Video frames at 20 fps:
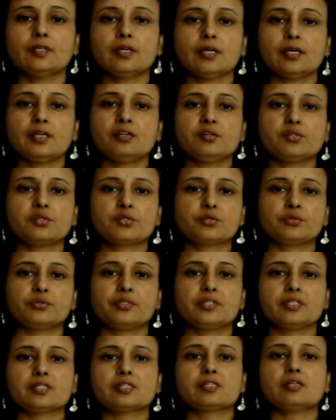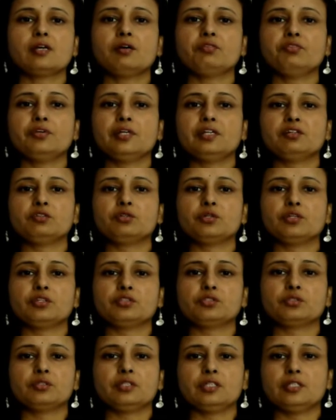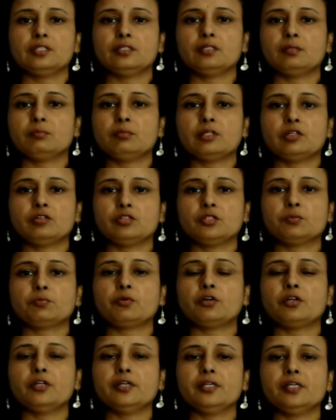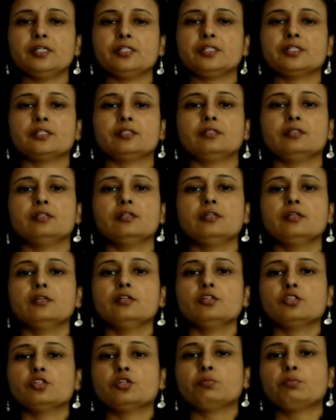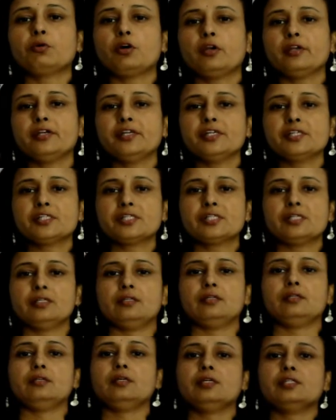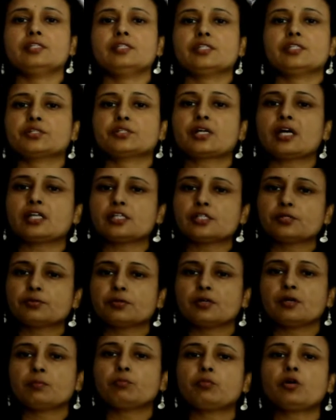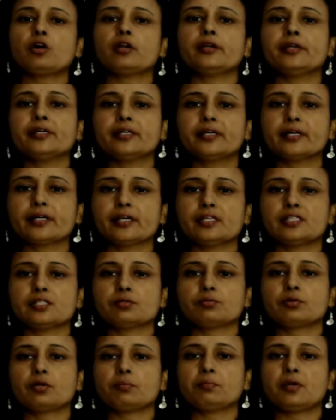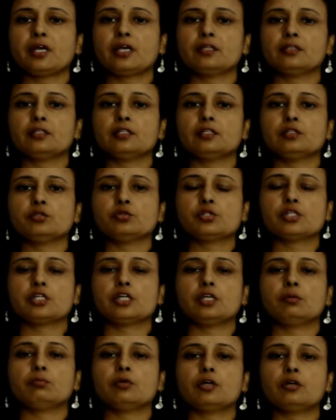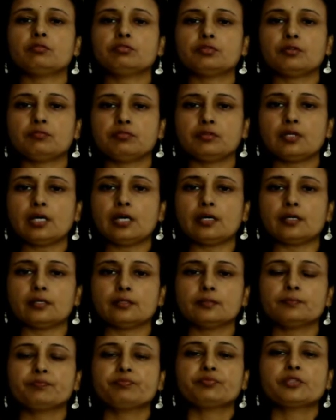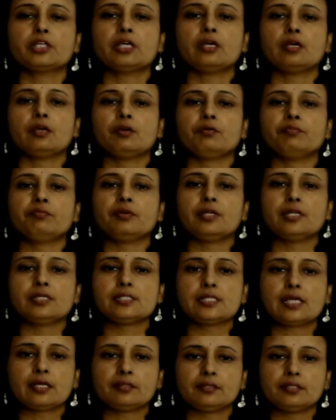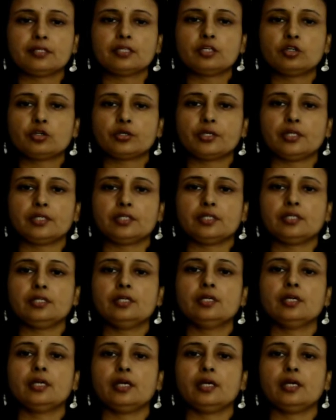Hello students, now we are going to learn about pollination. So pollination is transfer of pollen grains from anther to stigma of a flower. Where is anther located?